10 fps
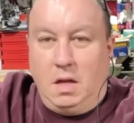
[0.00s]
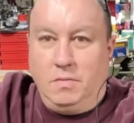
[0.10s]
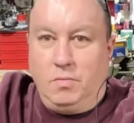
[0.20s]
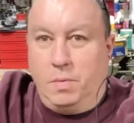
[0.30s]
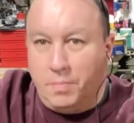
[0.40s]

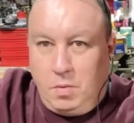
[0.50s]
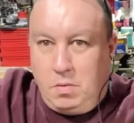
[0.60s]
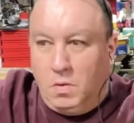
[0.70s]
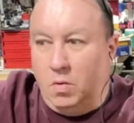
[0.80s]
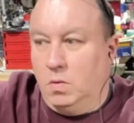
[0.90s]
rip
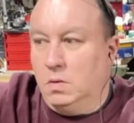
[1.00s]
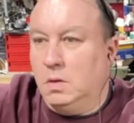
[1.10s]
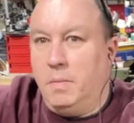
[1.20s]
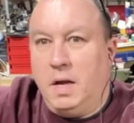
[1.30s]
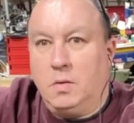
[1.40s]
a hole in the
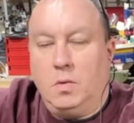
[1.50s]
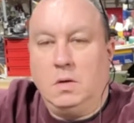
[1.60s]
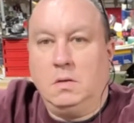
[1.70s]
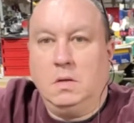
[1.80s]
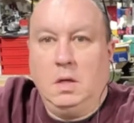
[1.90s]
back
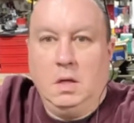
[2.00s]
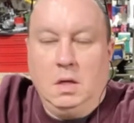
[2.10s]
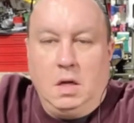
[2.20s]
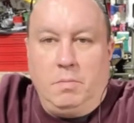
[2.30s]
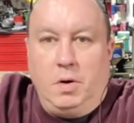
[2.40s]
one,
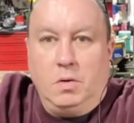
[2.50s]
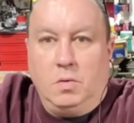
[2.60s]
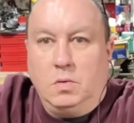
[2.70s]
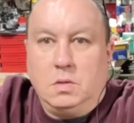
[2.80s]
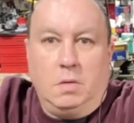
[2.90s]
burned
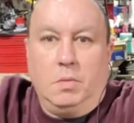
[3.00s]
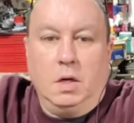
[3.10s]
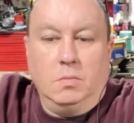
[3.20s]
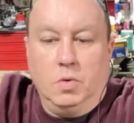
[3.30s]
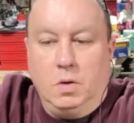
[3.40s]
holes, and I'm
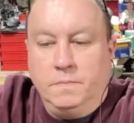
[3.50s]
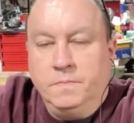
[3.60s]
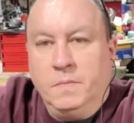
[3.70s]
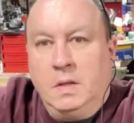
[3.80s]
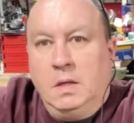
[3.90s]
buying more.
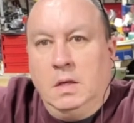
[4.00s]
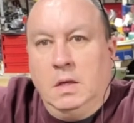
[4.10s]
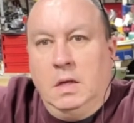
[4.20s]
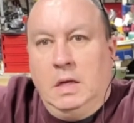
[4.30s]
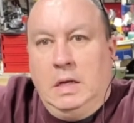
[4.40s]

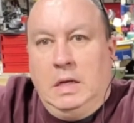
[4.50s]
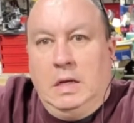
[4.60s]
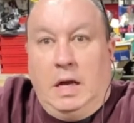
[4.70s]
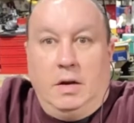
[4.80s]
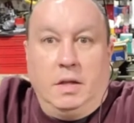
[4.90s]

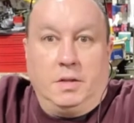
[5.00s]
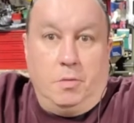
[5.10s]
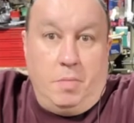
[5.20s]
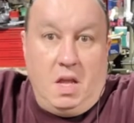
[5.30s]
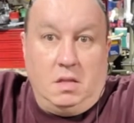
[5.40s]
I don't like their
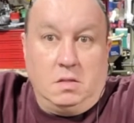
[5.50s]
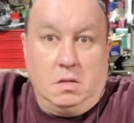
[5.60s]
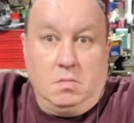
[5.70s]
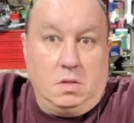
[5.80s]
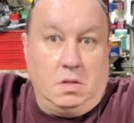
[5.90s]
pants
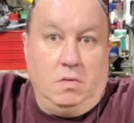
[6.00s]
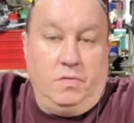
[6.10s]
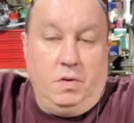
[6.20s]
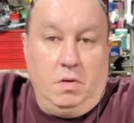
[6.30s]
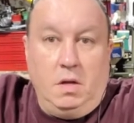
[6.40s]
because they don't
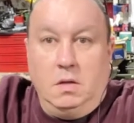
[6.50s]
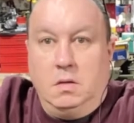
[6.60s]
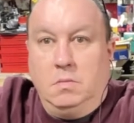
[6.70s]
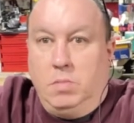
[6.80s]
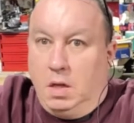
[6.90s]
fit right.
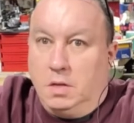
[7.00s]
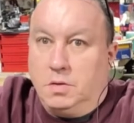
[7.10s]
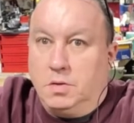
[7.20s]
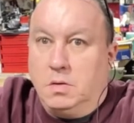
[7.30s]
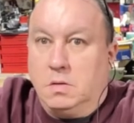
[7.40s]
But I like their
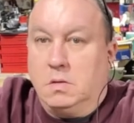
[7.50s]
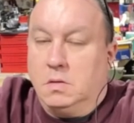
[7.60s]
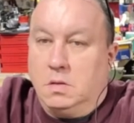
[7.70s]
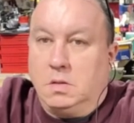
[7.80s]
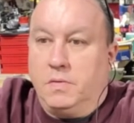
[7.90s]
shirts
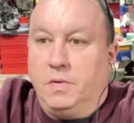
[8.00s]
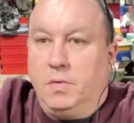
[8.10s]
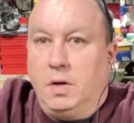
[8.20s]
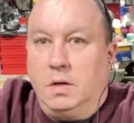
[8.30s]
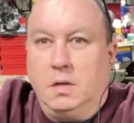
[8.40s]
because they fit
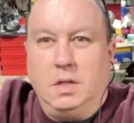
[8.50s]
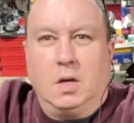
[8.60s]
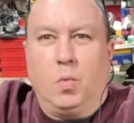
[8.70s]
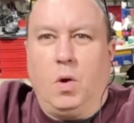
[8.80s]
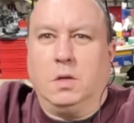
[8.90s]
right. You got to
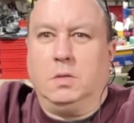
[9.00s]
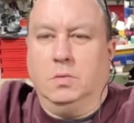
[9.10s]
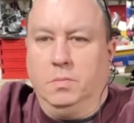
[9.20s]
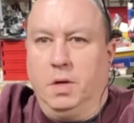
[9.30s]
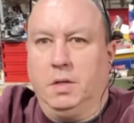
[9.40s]
watch when
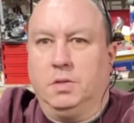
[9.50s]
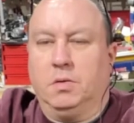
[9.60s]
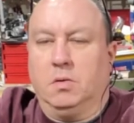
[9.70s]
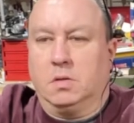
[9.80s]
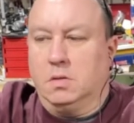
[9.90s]
you buy these
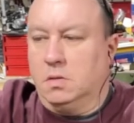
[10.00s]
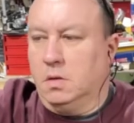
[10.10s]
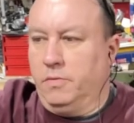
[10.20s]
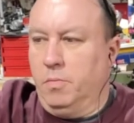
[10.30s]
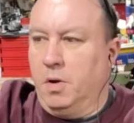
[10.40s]
shirts, because
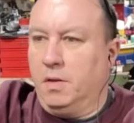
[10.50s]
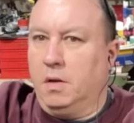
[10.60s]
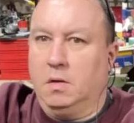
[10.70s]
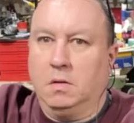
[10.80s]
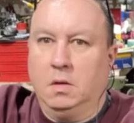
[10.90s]
if you buy
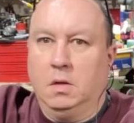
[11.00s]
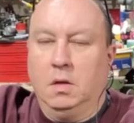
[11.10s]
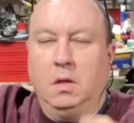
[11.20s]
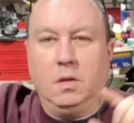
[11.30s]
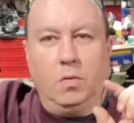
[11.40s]
the
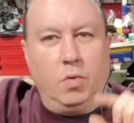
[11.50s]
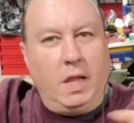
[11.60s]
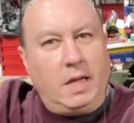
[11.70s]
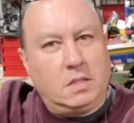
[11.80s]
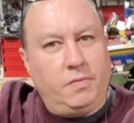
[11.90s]

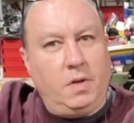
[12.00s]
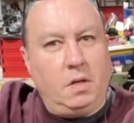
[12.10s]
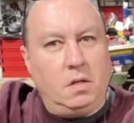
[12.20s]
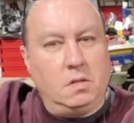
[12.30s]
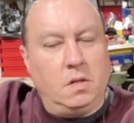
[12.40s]
relaxed fit
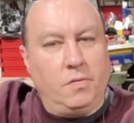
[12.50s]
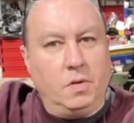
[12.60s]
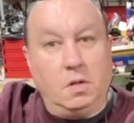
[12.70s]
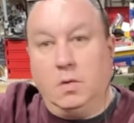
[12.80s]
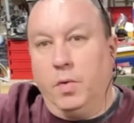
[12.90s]
is different
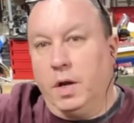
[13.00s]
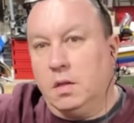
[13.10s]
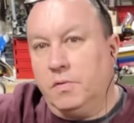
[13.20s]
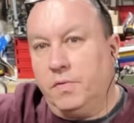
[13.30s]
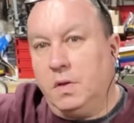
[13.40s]
than the
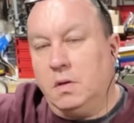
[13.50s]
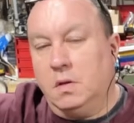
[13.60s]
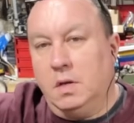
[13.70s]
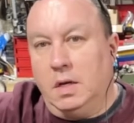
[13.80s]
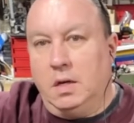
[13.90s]
regular fit.
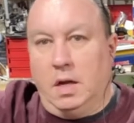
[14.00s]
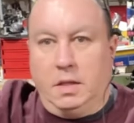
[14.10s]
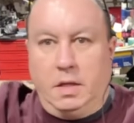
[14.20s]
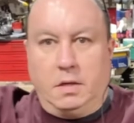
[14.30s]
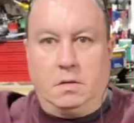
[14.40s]
And I
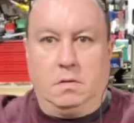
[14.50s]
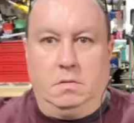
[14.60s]
like